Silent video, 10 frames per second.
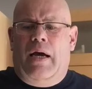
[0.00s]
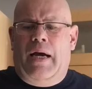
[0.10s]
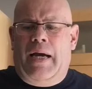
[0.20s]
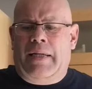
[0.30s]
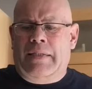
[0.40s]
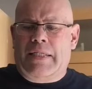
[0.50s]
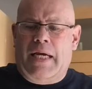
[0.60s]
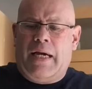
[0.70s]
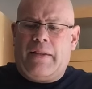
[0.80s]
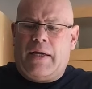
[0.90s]
And
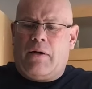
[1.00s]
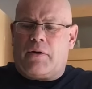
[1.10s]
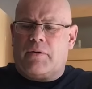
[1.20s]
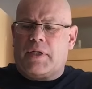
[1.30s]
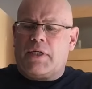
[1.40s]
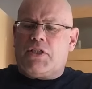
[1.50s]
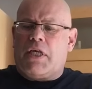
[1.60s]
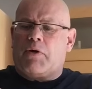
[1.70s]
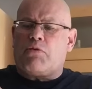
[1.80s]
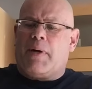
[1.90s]
that'll go
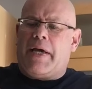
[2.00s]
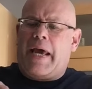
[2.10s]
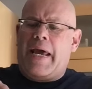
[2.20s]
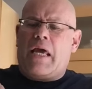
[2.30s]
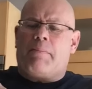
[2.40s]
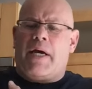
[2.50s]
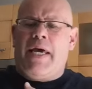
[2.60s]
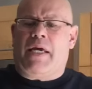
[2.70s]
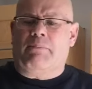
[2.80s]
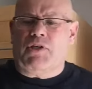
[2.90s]
nicely with my hake. My
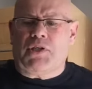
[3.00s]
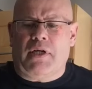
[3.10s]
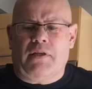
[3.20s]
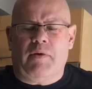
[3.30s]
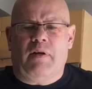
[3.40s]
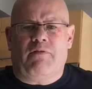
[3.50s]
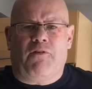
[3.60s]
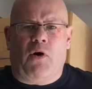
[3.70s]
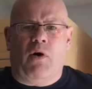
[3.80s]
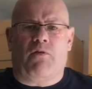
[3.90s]
hake, I'm just going to do it in
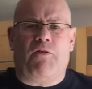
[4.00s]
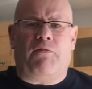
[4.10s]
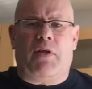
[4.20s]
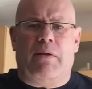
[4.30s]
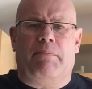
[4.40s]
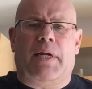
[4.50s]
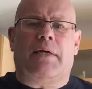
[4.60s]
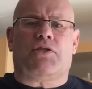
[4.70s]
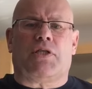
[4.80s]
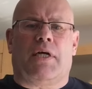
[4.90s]
foil, 15
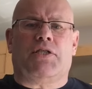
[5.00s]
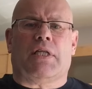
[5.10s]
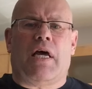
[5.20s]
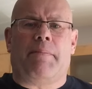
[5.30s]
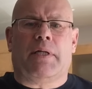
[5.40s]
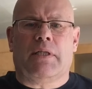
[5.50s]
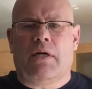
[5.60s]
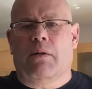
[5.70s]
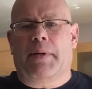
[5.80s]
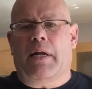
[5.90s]
minutes, slice of lemon,
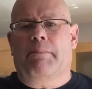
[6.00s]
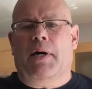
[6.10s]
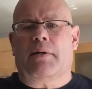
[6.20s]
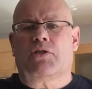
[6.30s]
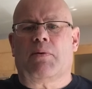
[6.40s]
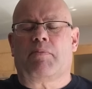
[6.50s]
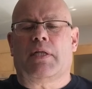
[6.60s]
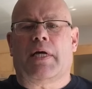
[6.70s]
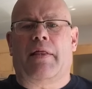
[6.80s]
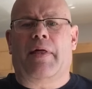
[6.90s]
little bit of butter,
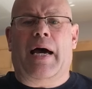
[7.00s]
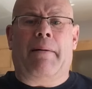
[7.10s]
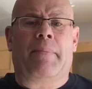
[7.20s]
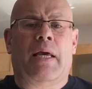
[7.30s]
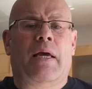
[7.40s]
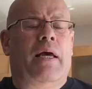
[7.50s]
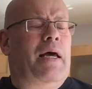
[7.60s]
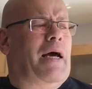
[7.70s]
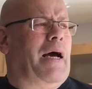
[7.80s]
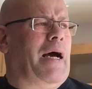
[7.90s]
something like that.
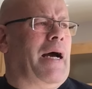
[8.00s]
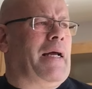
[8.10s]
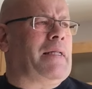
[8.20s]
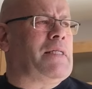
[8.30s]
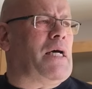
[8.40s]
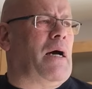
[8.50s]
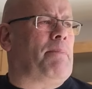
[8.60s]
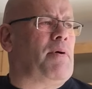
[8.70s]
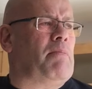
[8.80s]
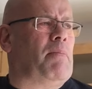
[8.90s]
And
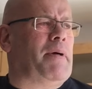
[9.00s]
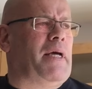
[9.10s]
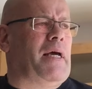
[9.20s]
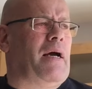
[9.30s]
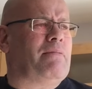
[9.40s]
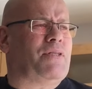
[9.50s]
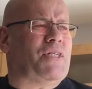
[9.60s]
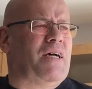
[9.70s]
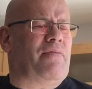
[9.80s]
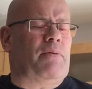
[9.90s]
I'll probably
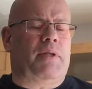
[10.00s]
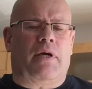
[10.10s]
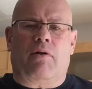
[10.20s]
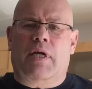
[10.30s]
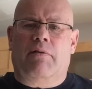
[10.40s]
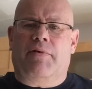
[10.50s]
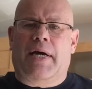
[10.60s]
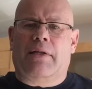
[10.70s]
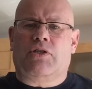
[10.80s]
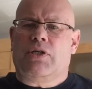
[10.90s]
serve it with a green
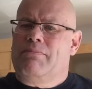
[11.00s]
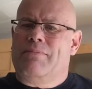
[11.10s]
veg.